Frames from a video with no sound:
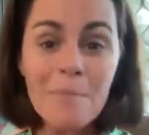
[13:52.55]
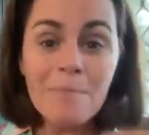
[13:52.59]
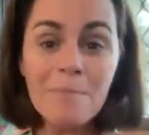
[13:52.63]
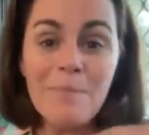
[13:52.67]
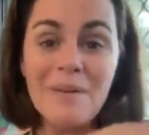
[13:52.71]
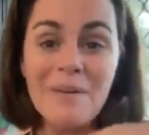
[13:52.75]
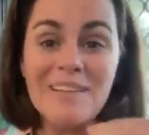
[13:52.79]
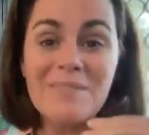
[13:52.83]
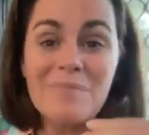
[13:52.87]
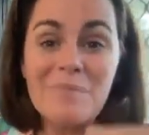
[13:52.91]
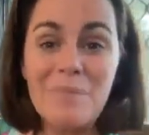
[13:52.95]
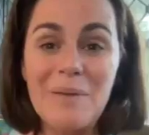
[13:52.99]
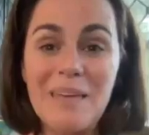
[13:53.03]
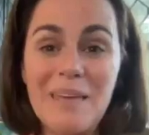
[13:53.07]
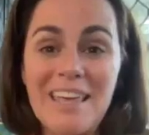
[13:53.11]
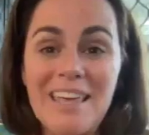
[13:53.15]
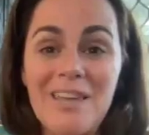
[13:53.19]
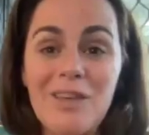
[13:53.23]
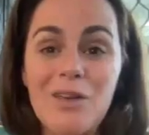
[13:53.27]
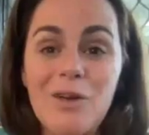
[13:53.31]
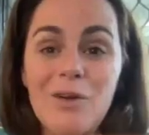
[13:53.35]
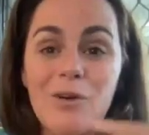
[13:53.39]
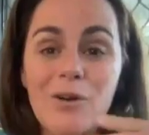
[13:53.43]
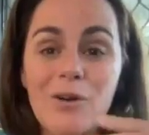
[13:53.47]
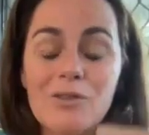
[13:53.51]
But
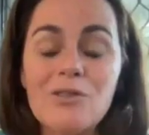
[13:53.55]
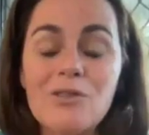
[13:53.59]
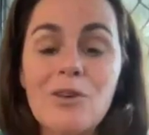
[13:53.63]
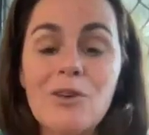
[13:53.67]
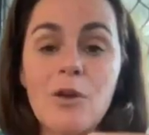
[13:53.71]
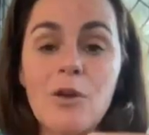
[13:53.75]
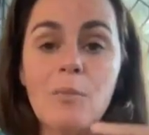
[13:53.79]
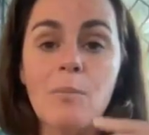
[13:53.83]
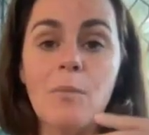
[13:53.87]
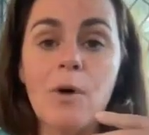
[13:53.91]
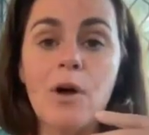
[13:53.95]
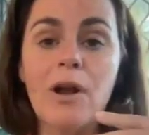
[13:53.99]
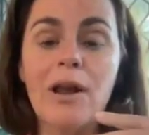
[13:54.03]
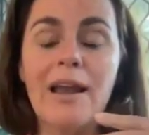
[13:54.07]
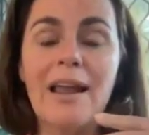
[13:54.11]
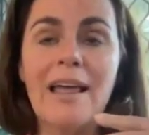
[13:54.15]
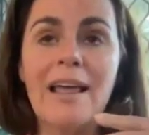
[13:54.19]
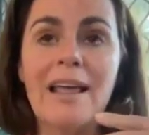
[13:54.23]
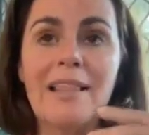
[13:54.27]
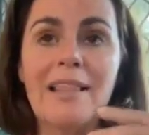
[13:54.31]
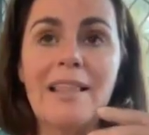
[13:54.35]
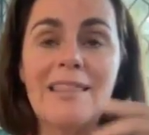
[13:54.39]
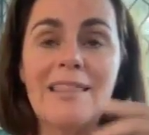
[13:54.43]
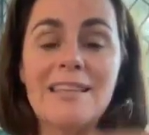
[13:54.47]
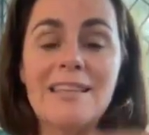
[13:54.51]
B, you're also
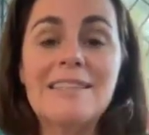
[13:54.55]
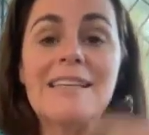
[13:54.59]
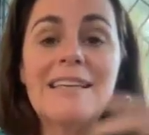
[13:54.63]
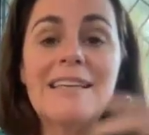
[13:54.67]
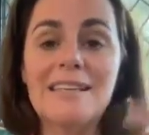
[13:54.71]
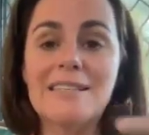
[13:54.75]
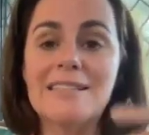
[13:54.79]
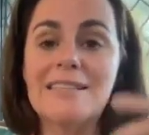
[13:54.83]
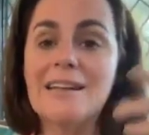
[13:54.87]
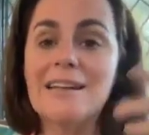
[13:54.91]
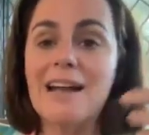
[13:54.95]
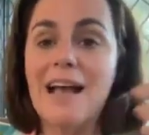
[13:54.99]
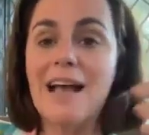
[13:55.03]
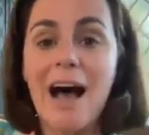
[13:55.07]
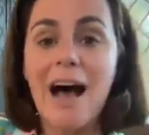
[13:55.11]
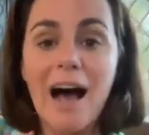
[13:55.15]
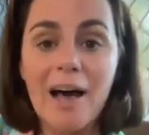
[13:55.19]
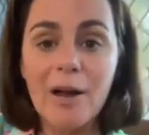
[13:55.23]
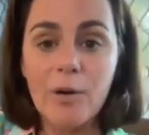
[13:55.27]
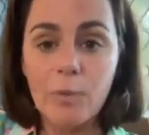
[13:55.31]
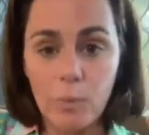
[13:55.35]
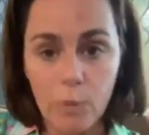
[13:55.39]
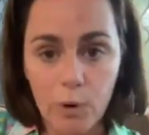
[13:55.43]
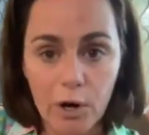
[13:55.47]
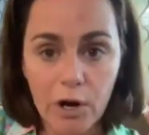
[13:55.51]
modeling, this isn't
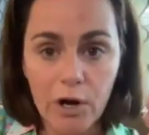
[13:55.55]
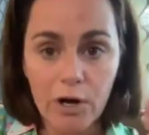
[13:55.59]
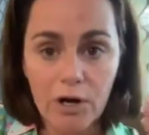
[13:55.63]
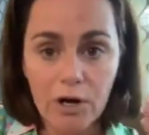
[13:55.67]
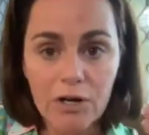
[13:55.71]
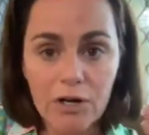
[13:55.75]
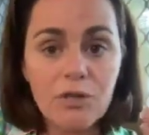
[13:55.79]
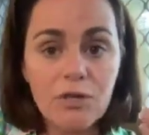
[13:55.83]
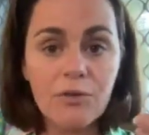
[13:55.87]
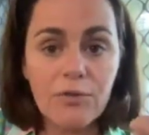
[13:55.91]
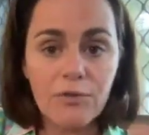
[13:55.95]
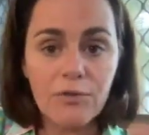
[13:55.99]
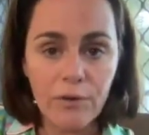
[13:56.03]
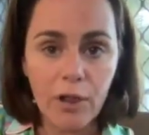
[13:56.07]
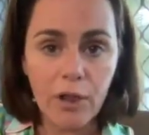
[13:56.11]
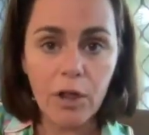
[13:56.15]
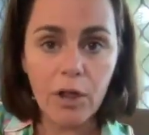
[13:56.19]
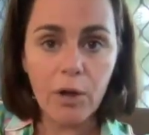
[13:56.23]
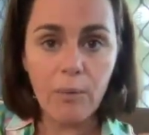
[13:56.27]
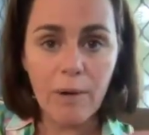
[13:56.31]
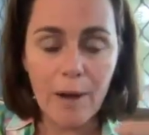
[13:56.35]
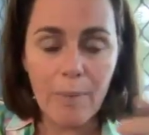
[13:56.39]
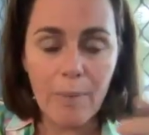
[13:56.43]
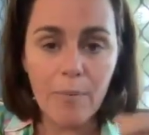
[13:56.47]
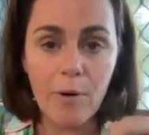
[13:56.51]
hard work to
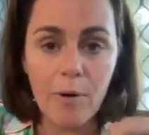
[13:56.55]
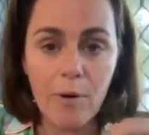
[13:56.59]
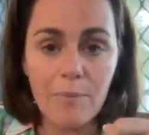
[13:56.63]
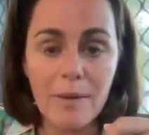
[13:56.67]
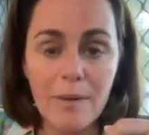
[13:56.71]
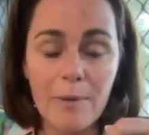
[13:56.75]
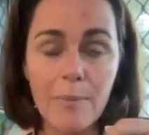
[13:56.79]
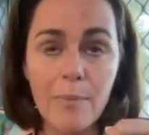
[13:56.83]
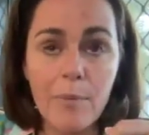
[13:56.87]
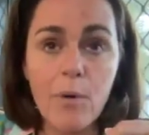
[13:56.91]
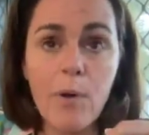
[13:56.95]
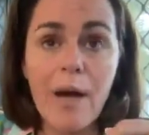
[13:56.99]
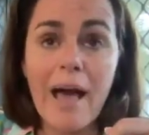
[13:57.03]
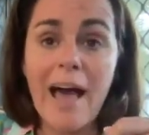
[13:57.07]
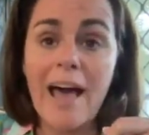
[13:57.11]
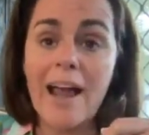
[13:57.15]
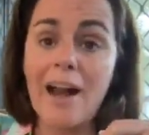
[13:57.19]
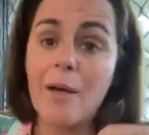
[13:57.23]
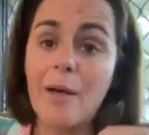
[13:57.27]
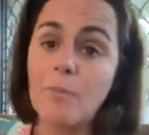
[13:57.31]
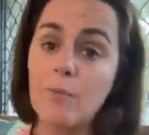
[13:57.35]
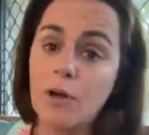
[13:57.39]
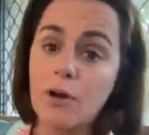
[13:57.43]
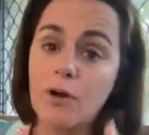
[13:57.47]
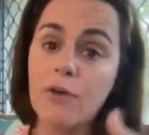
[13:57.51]
follow up on people, and
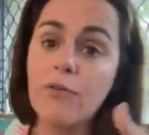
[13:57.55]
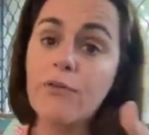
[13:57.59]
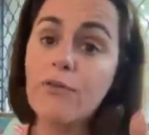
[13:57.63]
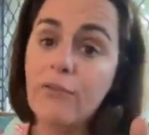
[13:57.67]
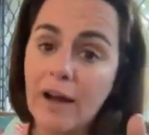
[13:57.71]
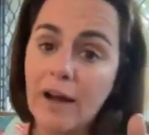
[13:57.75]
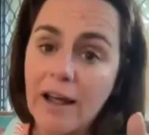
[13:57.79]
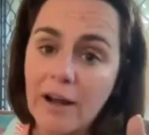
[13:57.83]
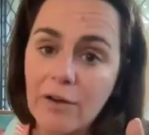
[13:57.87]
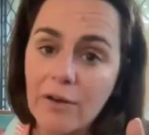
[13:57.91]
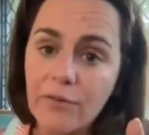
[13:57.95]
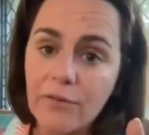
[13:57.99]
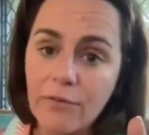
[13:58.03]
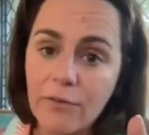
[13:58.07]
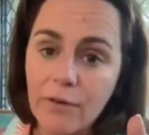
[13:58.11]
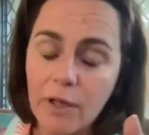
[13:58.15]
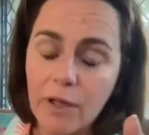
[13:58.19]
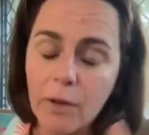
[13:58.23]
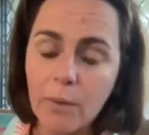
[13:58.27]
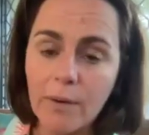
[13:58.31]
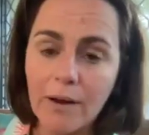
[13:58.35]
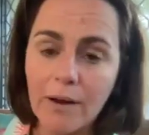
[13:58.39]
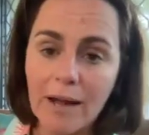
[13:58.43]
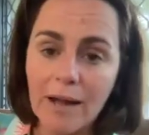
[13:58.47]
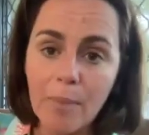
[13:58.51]
I'm not afraid of
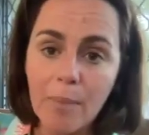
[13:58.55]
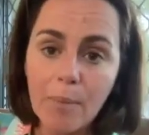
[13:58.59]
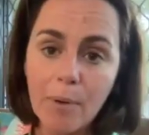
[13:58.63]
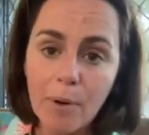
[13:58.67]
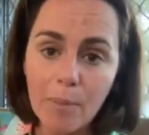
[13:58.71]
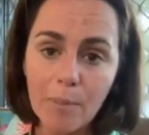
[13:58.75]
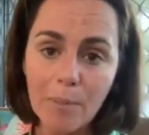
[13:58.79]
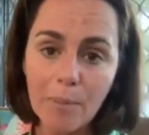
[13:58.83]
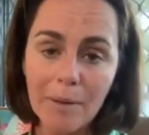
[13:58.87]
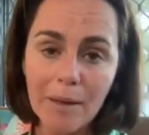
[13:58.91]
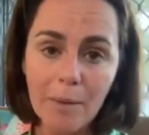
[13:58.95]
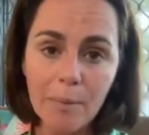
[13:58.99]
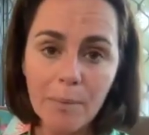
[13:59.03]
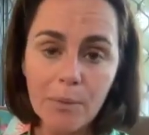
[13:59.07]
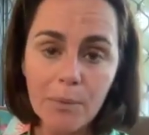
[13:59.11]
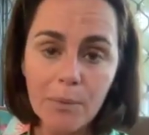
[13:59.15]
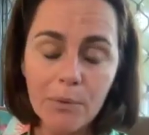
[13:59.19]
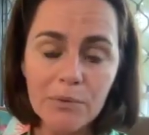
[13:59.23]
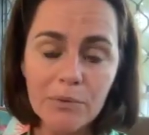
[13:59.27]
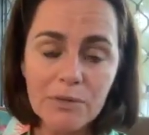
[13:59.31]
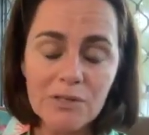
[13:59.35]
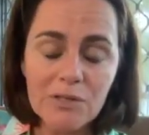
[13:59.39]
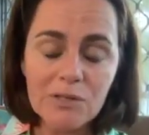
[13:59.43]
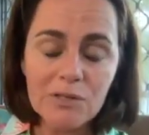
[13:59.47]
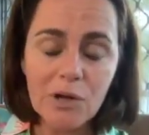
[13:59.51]
following up on
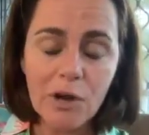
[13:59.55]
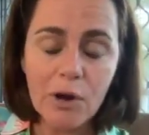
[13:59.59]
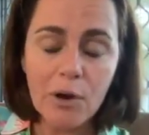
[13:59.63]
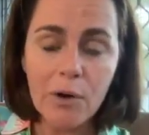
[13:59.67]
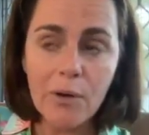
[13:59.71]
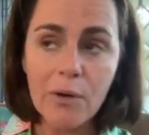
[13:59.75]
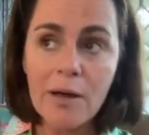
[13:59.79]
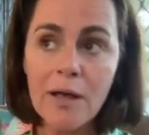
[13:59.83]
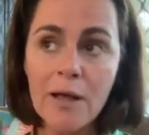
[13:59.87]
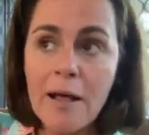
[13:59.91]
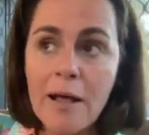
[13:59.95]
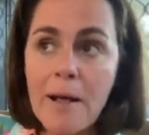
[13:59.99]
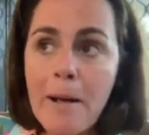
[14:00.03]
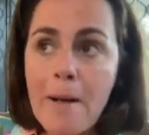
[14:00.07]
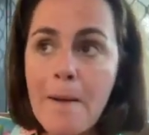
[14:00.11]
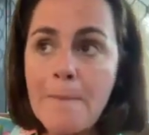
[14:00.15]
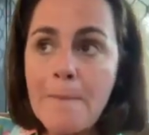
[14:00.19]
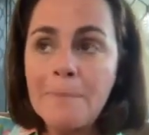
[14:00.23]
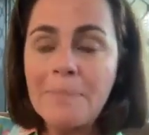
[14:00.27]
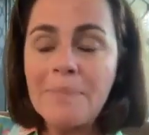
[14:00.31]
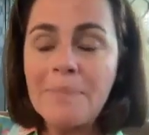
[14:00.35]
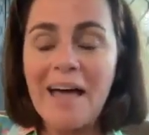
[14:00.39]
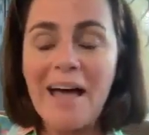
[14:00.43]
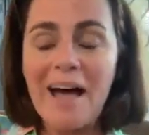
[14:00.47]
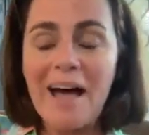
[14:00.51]
people. So
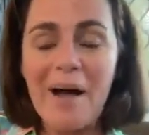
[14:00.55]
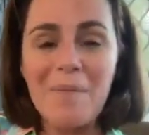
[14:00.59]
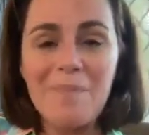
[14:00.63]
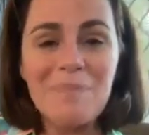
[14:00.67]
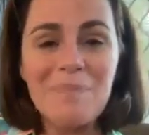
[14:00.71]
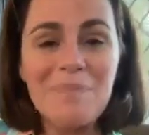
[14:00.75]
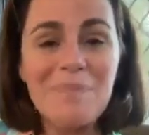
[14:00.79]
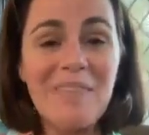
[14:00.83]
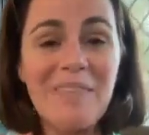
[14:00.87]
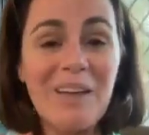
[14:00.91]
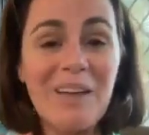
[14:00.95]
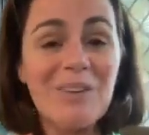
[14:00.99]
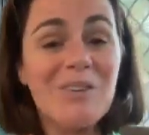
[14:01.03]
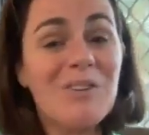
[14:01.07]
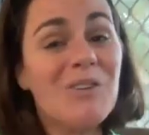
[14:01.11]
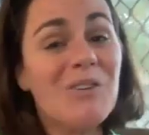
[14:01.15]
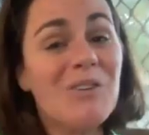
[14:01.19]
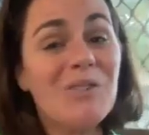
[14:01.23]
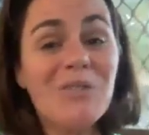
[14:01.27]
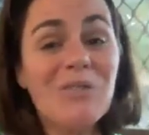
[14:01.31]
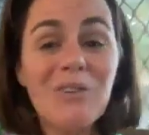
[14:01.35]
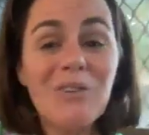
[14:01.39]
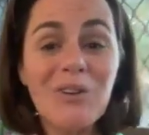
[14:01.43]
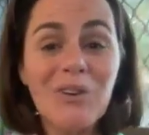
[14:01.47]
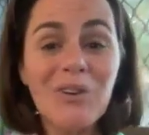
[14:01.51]
thank
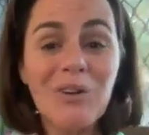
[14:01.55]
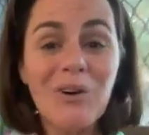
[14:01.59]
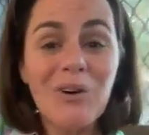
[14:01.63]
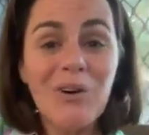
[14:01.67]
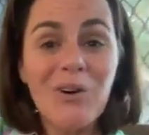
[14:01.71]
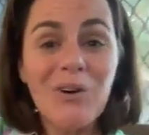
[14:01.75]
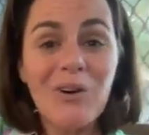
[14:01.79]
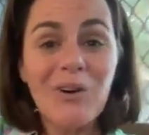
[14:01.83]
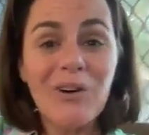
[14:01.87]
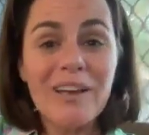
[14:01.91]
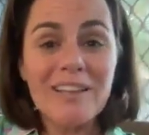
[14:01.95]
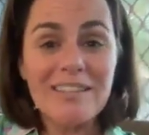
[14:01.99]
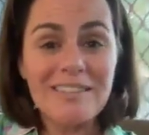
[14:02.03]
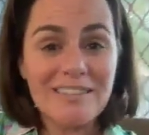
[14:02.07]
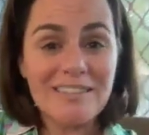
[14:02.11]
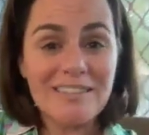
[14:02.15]
you for your